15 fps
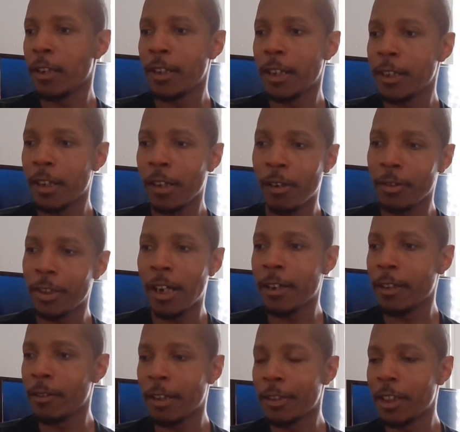And you know,
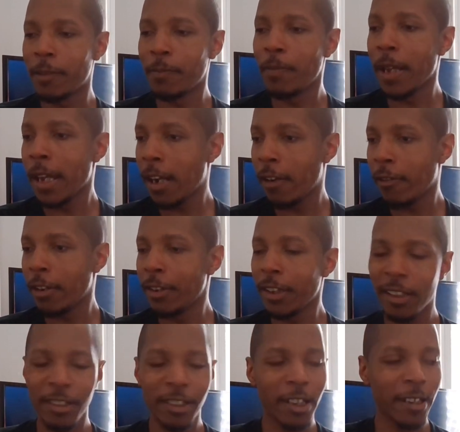Johnny loves his beer, and
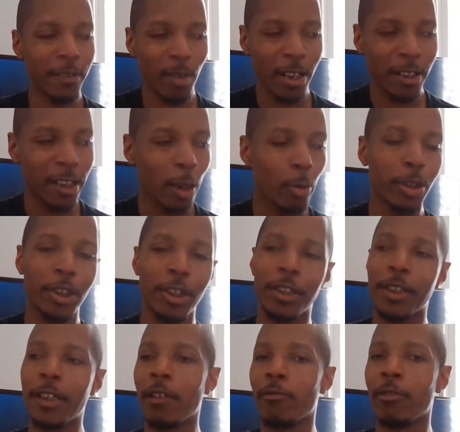you know, I think we
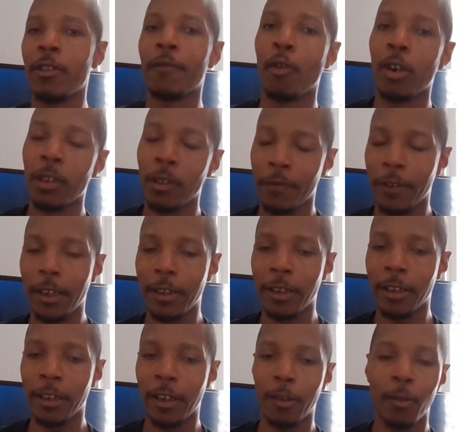just get rid of all of it,
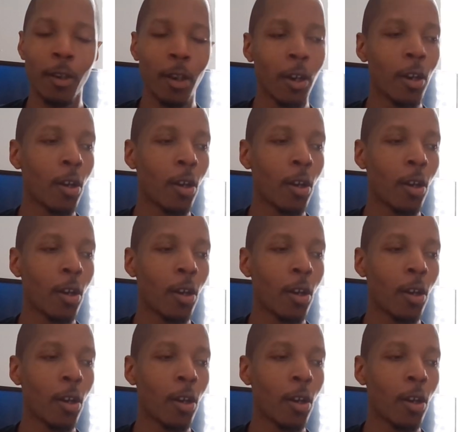you know,